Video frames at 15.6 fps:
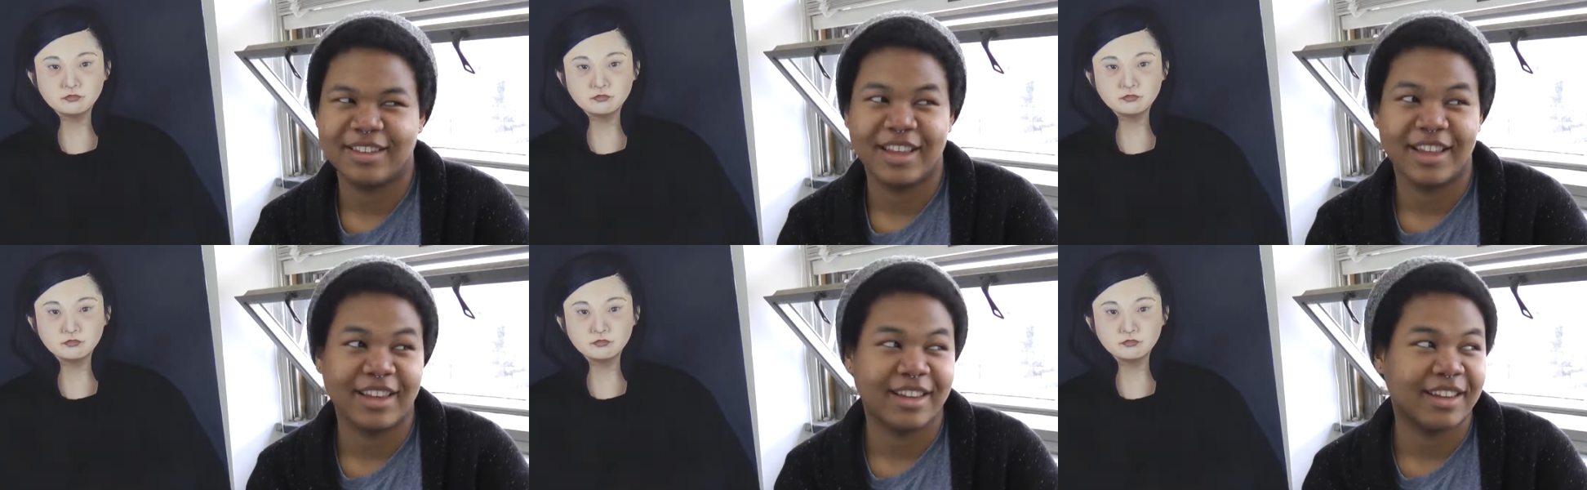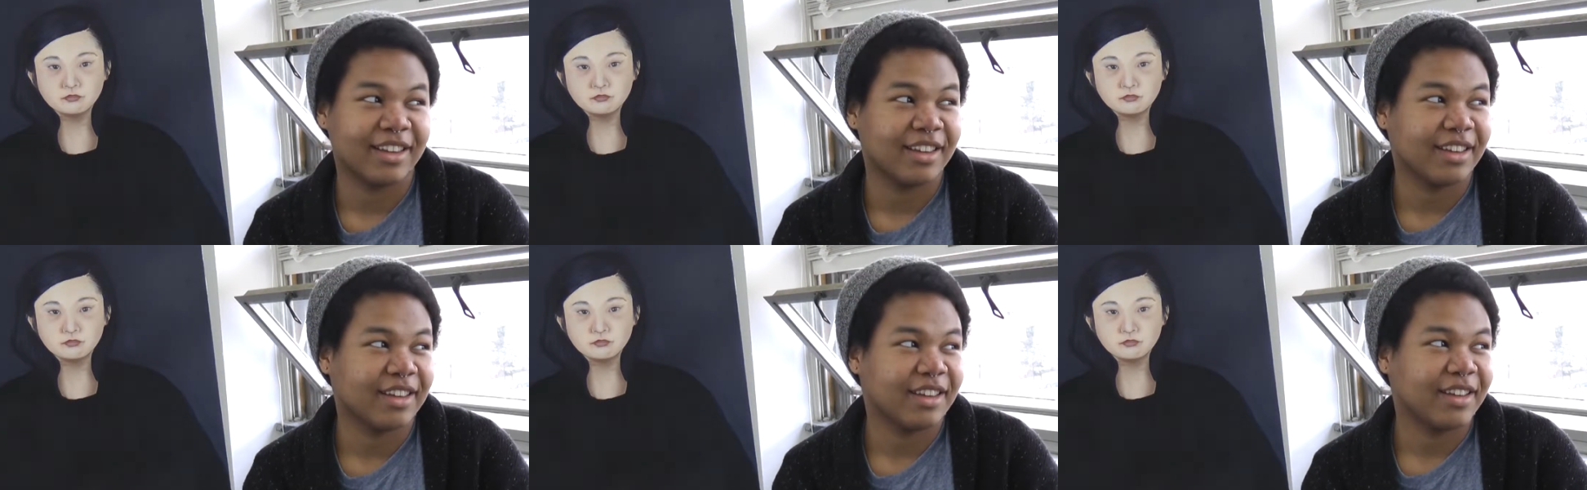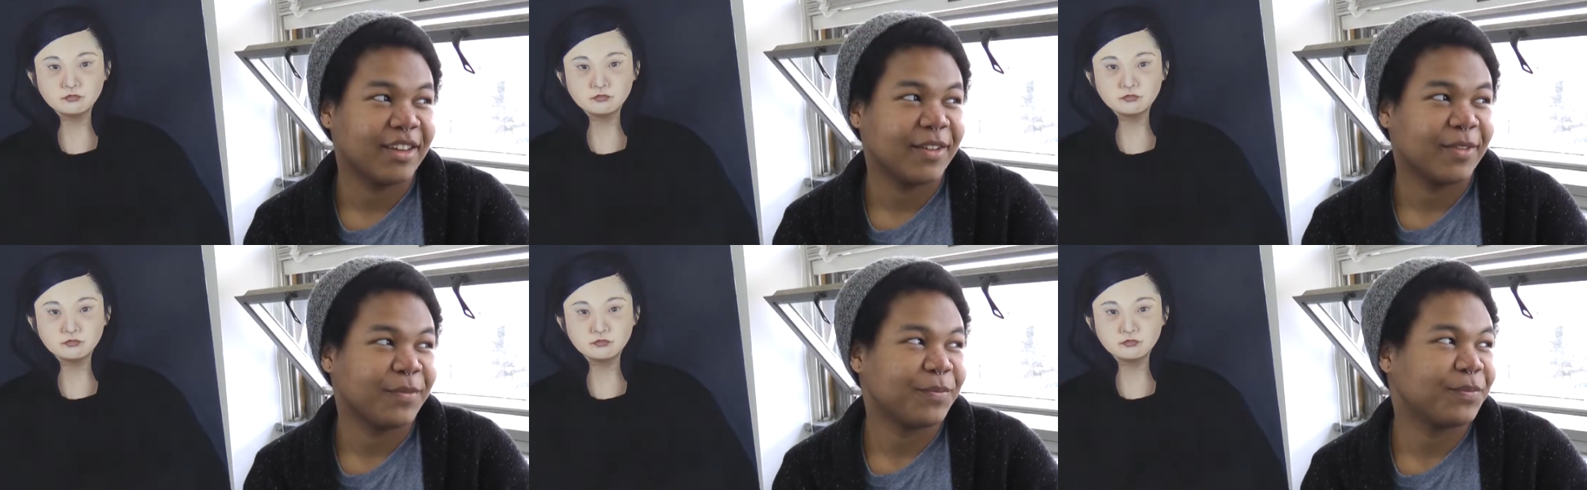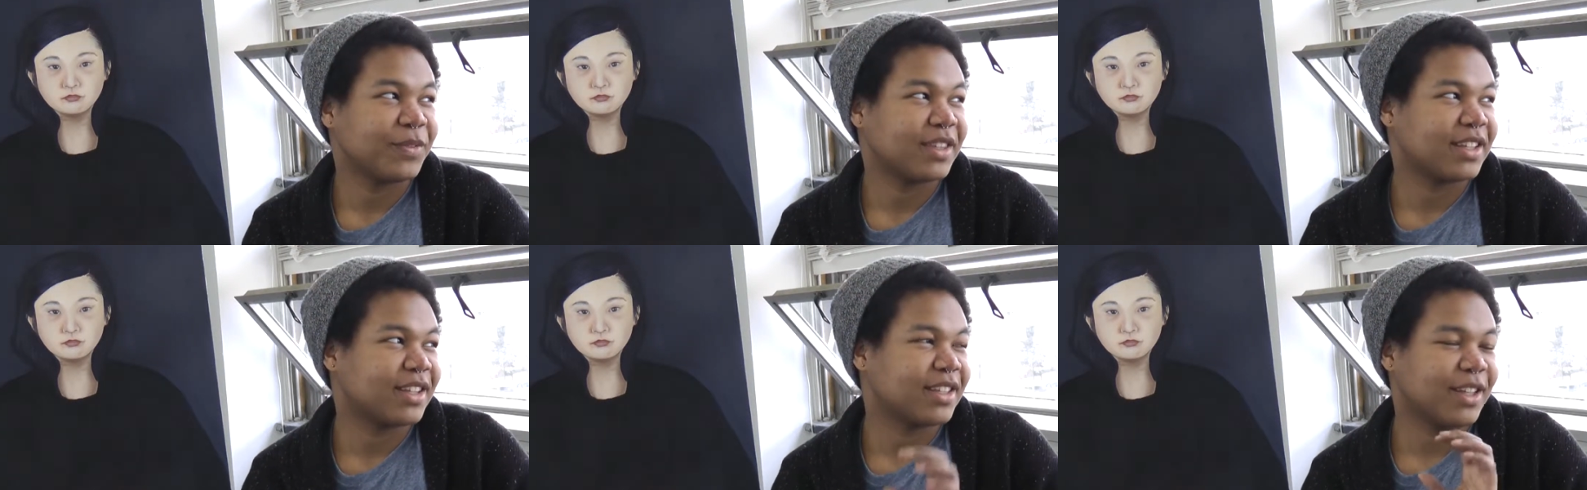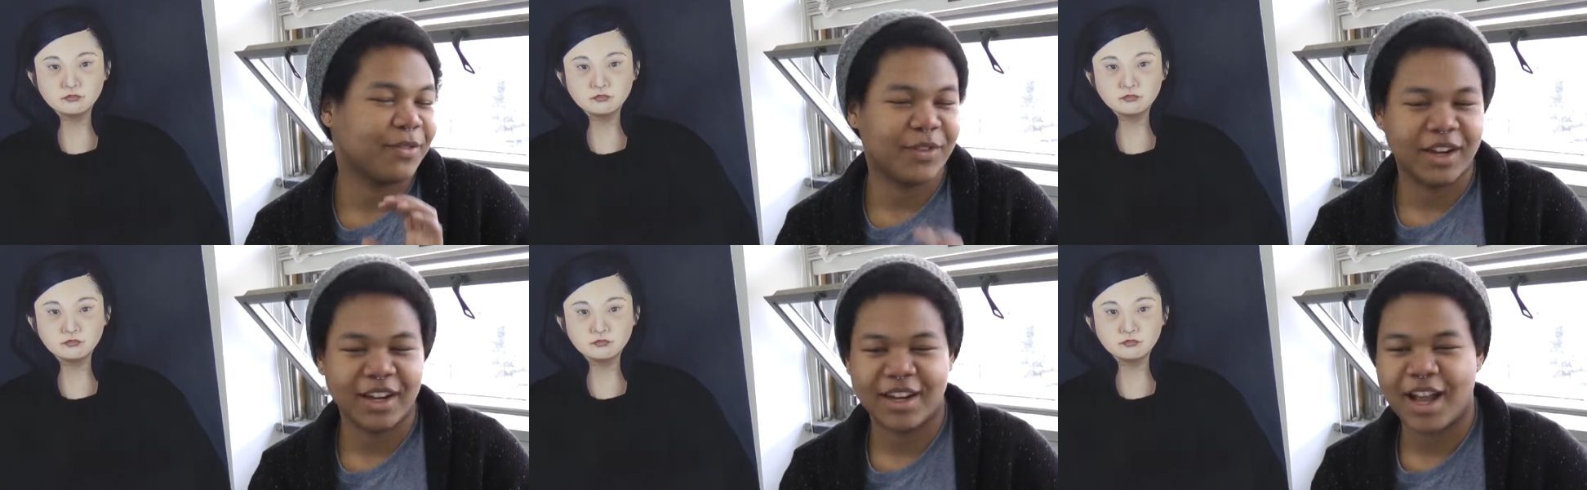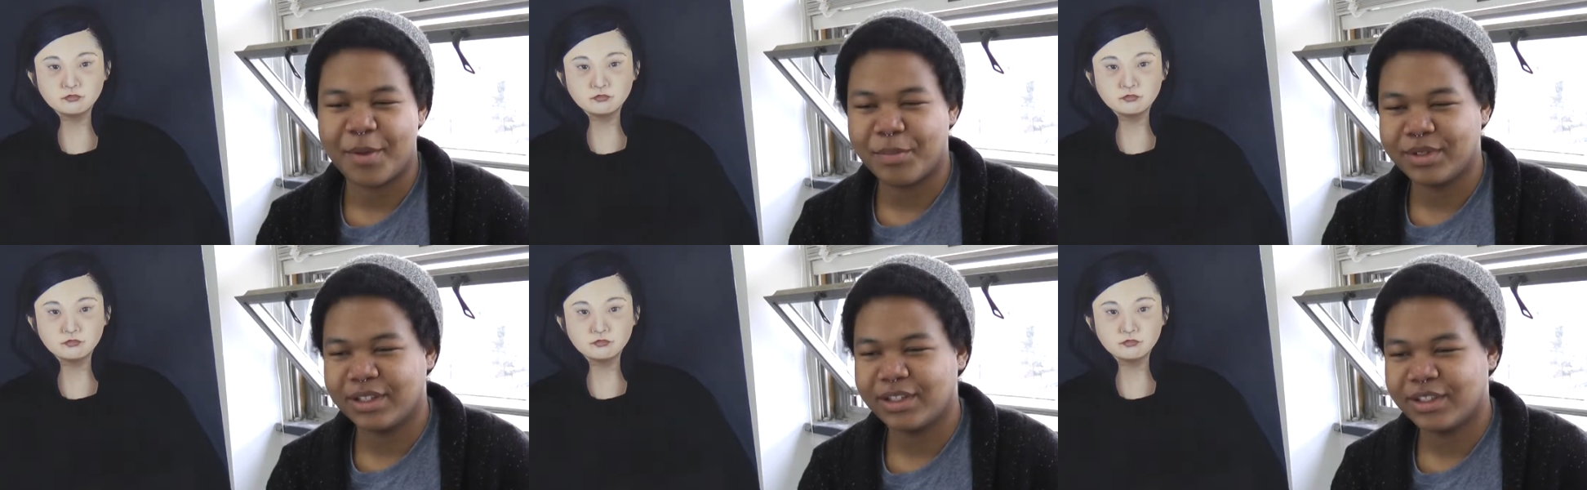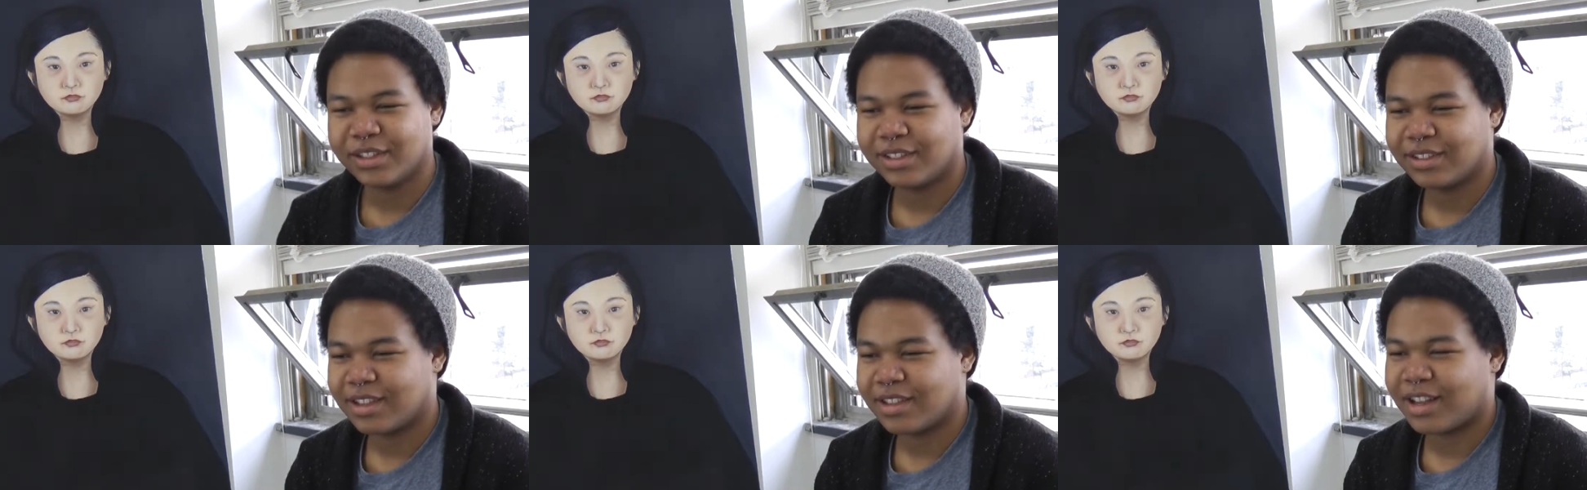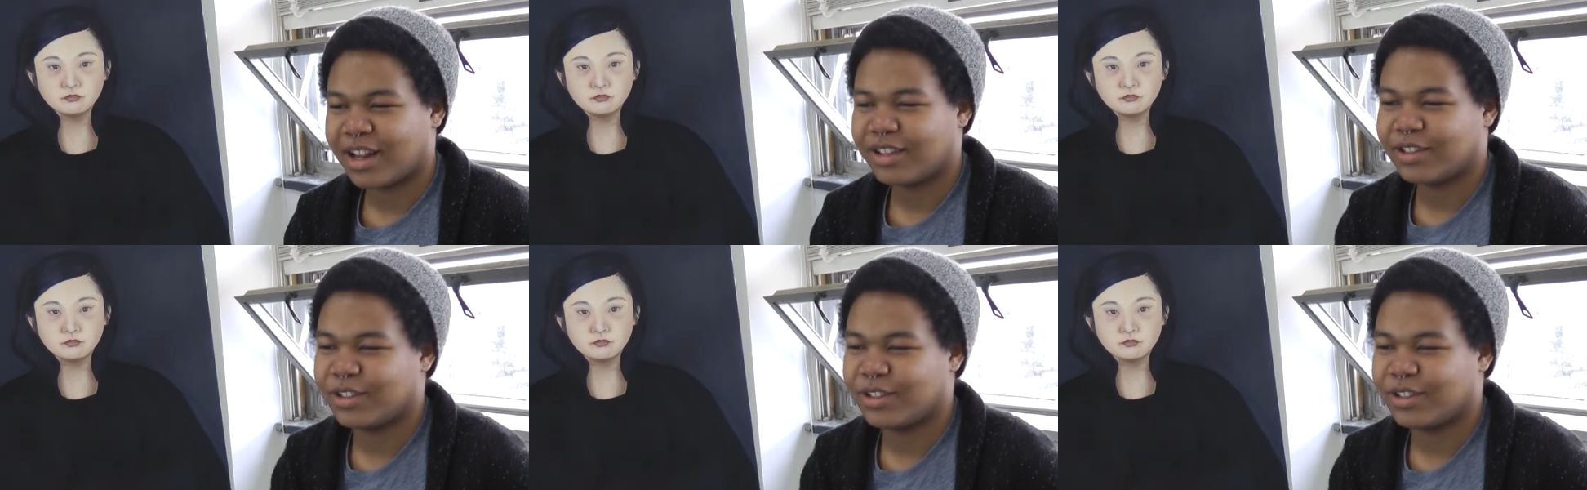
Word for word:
Speaker 1: like different compositions and then I